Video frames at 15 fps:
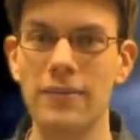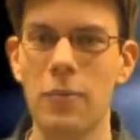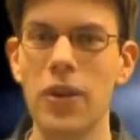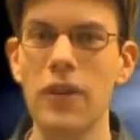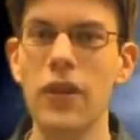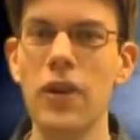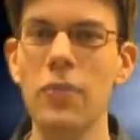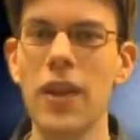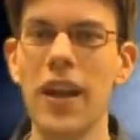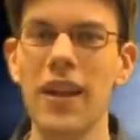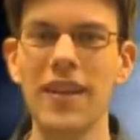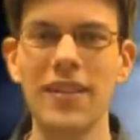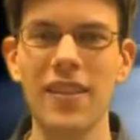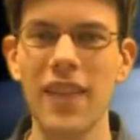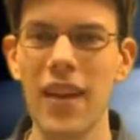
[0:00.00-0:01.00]
But if you're
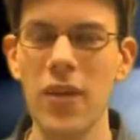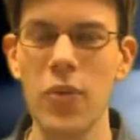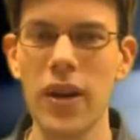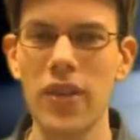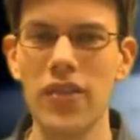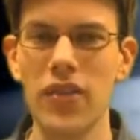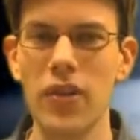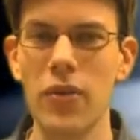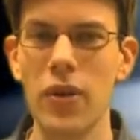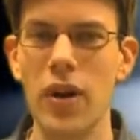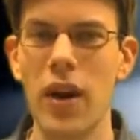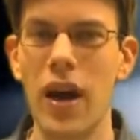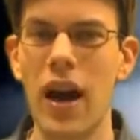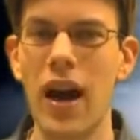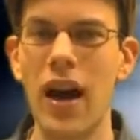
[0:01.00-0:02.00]
planning to lay waste to
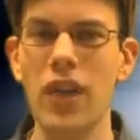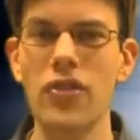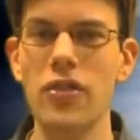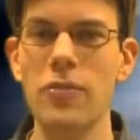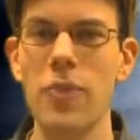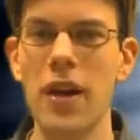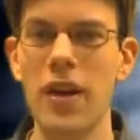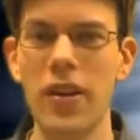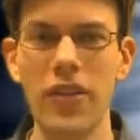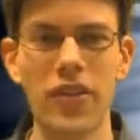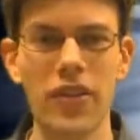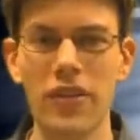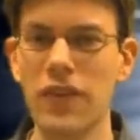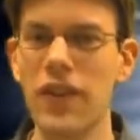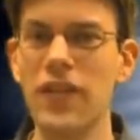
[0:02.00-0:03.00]
100 bears
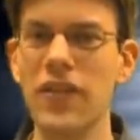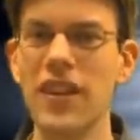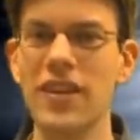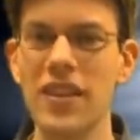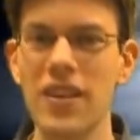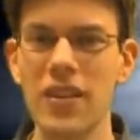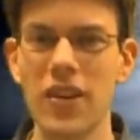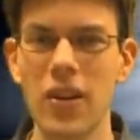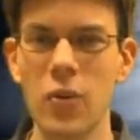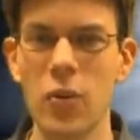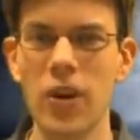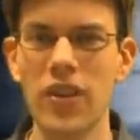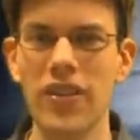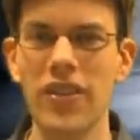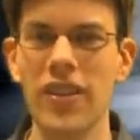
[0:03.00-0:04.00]
and 50 deer in
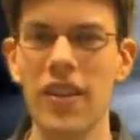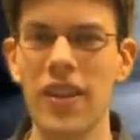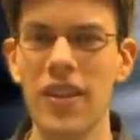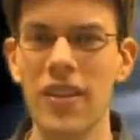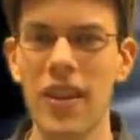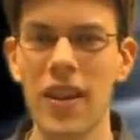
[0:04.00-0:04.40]
one sitting,